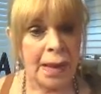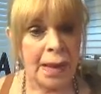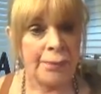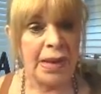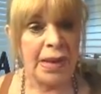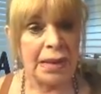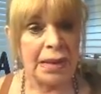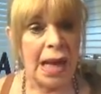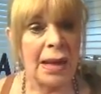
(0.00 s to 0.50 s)

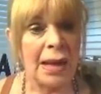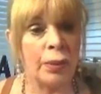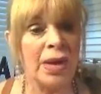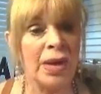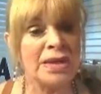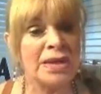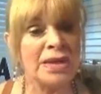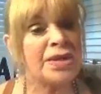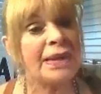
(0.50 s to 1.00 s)
But I
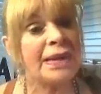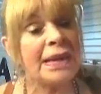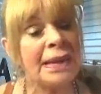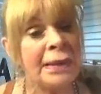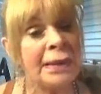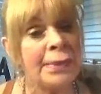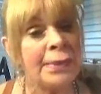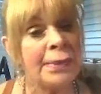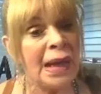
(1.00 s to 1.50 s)
want you to
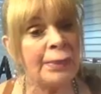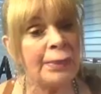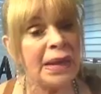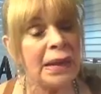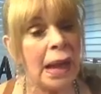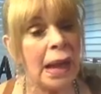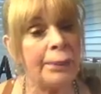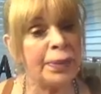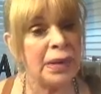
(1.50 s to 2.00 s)
email
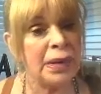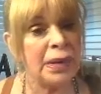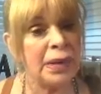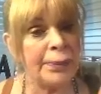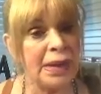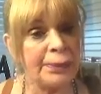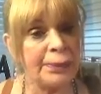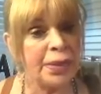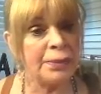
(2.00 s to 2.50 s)
me. I'm
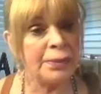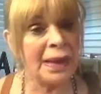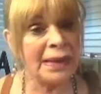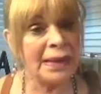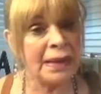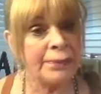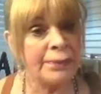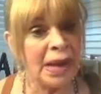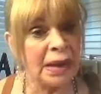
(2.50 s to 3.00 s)
going to put my
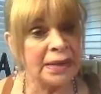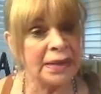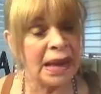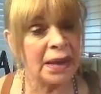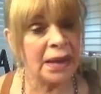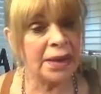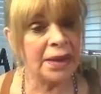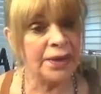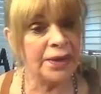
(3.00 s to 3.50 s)
email
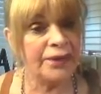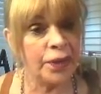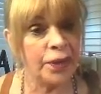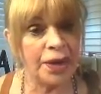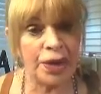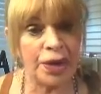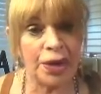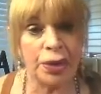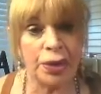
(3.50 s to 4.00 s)
down here for
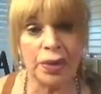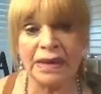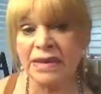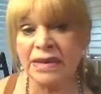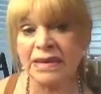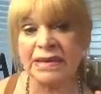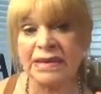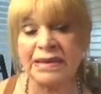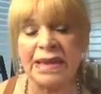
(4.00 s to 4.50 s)
you and
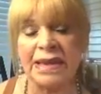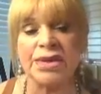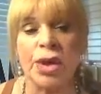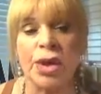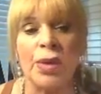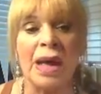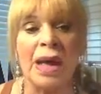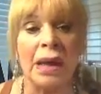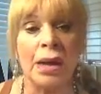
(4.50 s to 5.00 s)
just say,
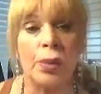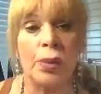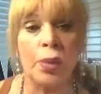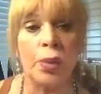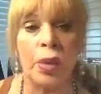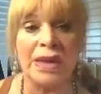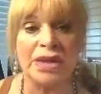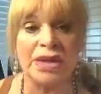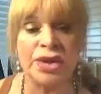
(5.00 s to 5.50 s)
JoElla,
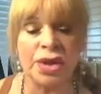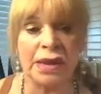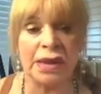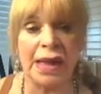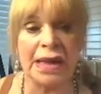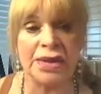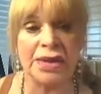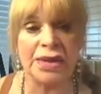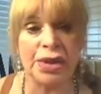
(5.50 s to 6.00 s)
what should
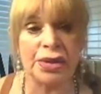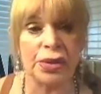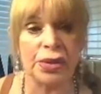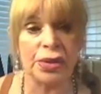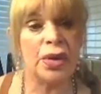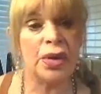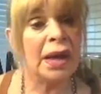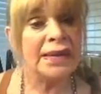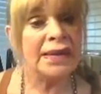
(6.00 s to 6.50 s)
I do?
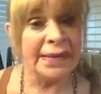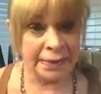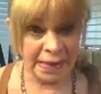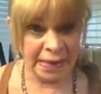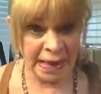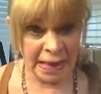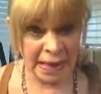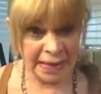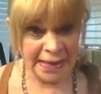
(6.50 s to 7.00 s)

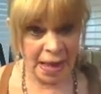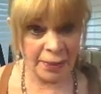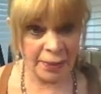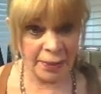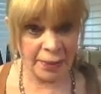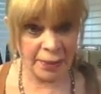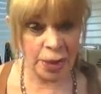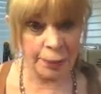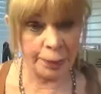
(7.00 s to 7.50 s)
Tell
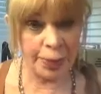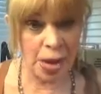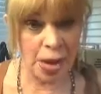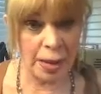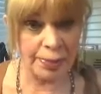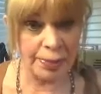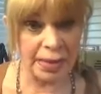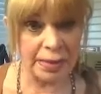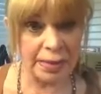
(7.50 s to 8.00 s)
me your
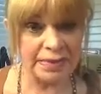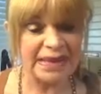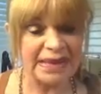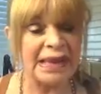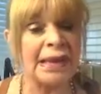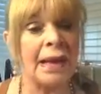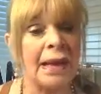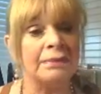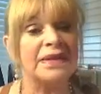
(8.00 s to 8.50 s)
problems,
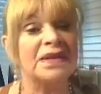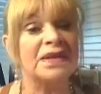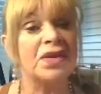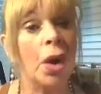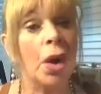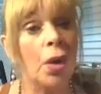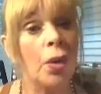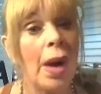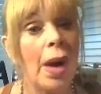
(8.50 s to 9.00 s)
and I'm
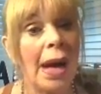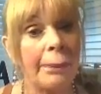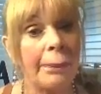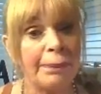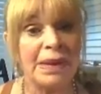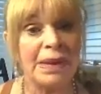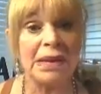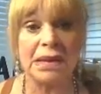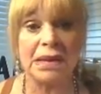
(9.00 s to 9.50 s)
so
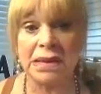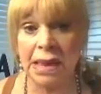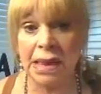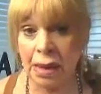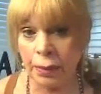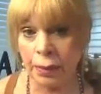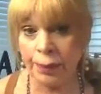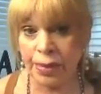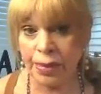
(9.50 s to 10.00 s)
happy to
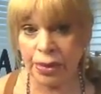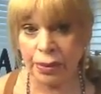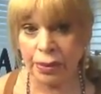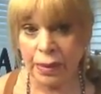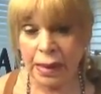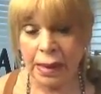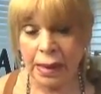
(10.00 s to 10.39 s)
help you.